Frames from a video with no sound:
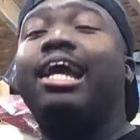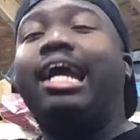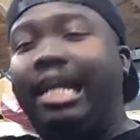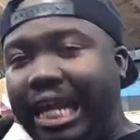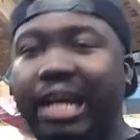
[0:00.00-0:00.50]

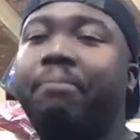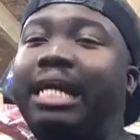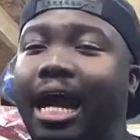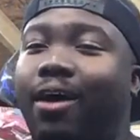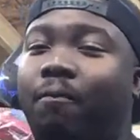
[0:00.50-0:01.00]
And hear
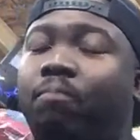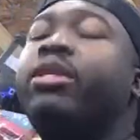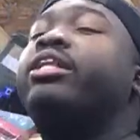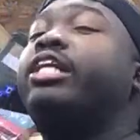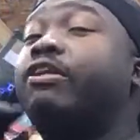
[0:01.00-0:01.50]
me out.
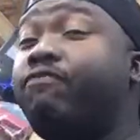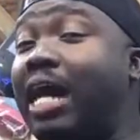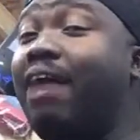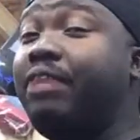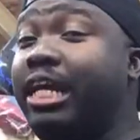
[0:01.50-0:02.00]
There's
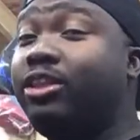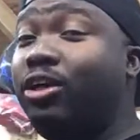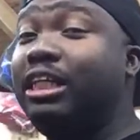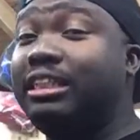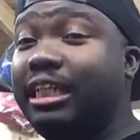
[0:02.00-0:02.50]
5
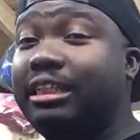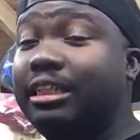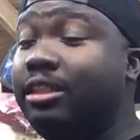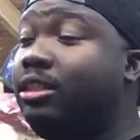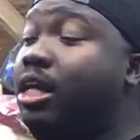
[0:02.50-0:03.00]

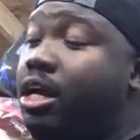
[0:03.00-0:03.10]
E36s.